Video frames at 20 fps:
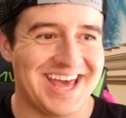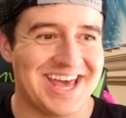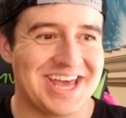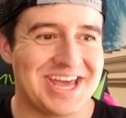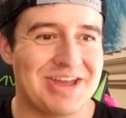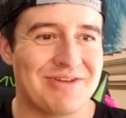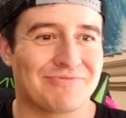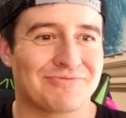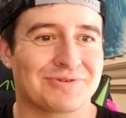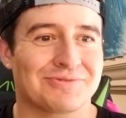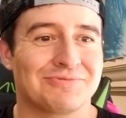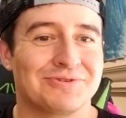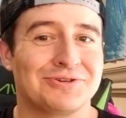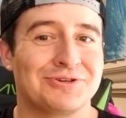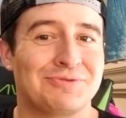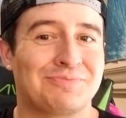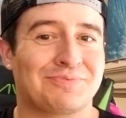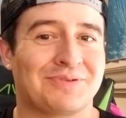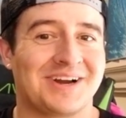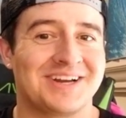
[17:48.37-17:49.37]
If we're
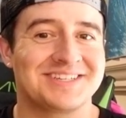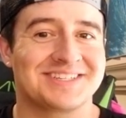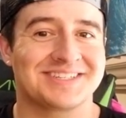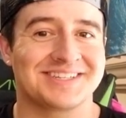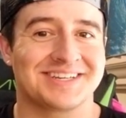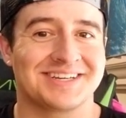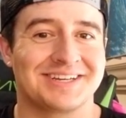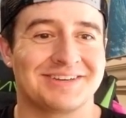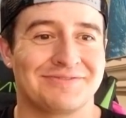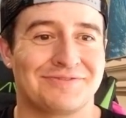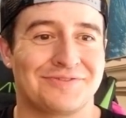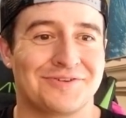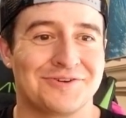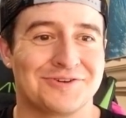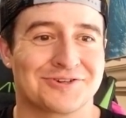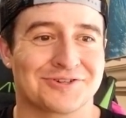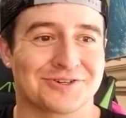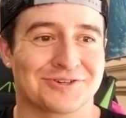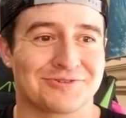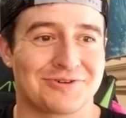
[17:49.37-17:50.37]
really pricing in
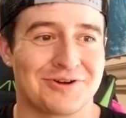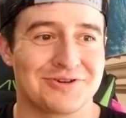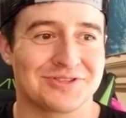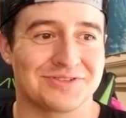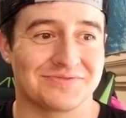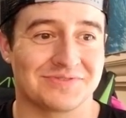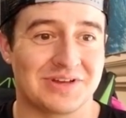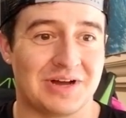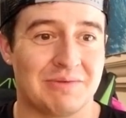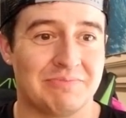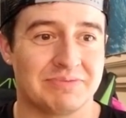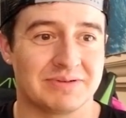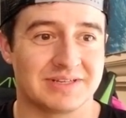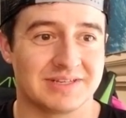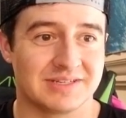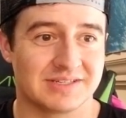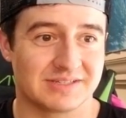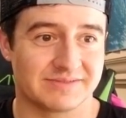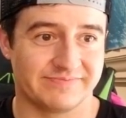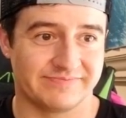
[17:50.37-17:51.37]
future growth of
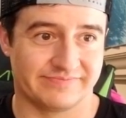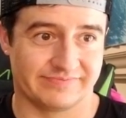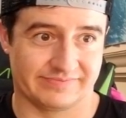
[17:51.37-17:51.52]
companies,